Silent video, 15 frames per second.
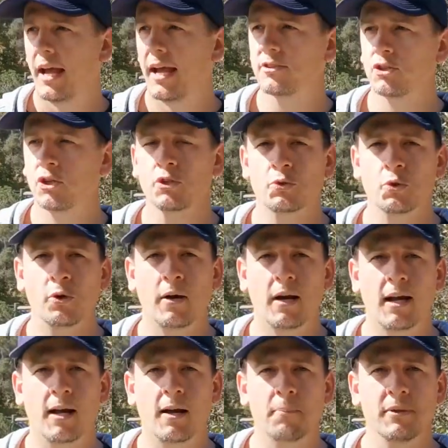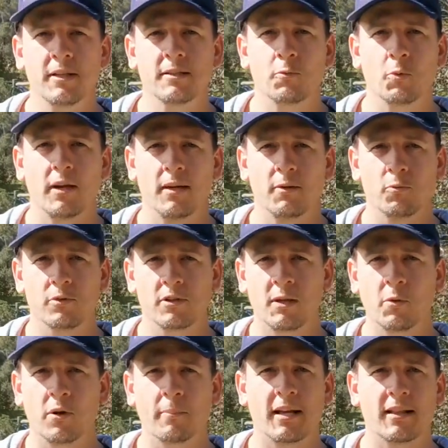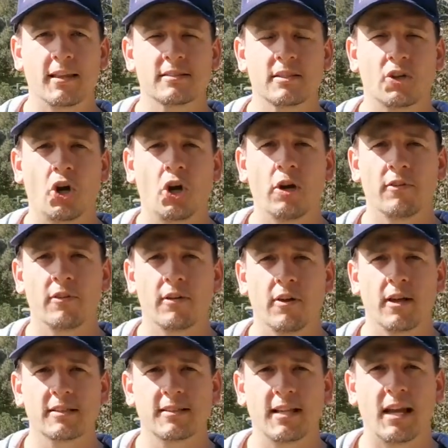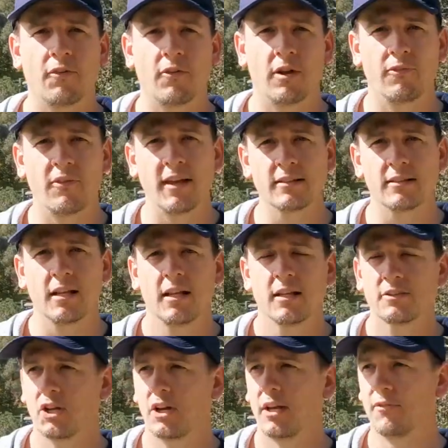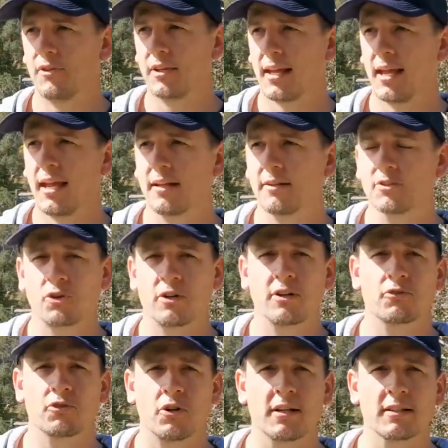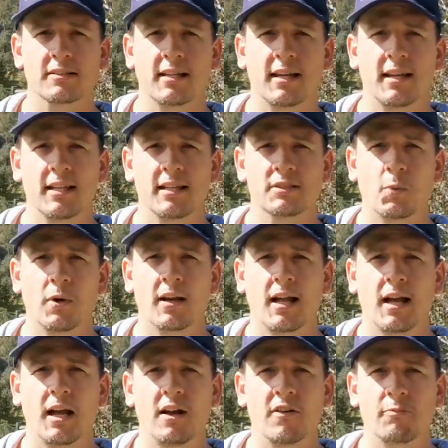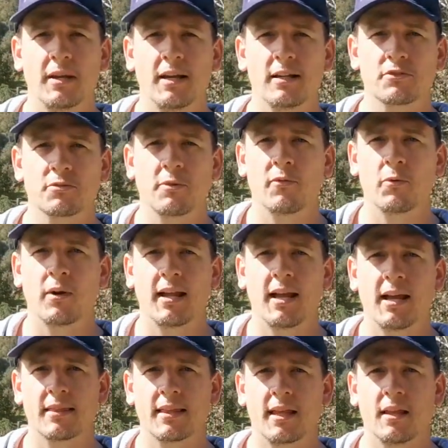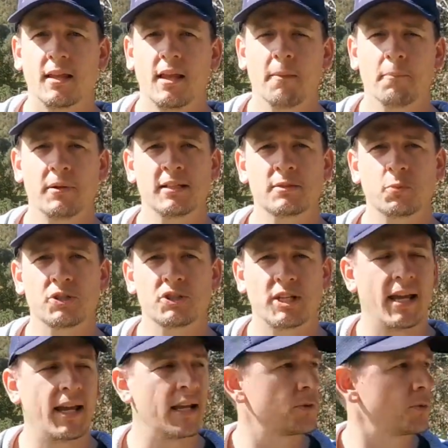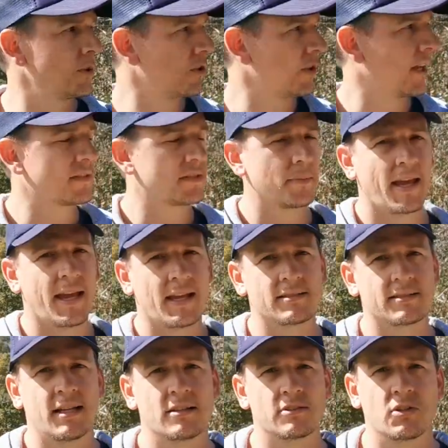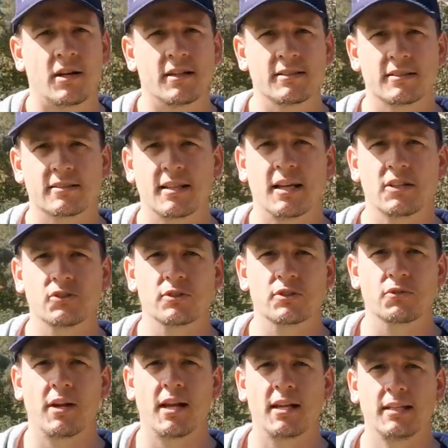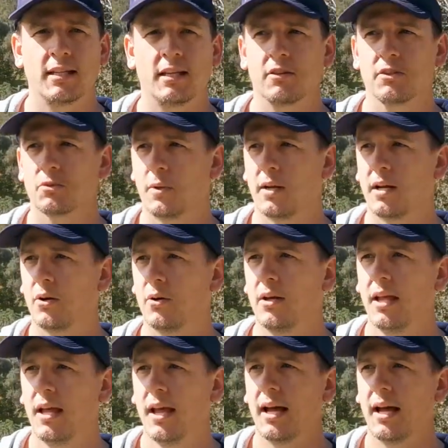As usual, we really want to make this a COVID-safe event. So if you can, try and stay at least 1.5 metres from everyone out there. Please wash your hands. We do have some hand sanitising stations around here as well.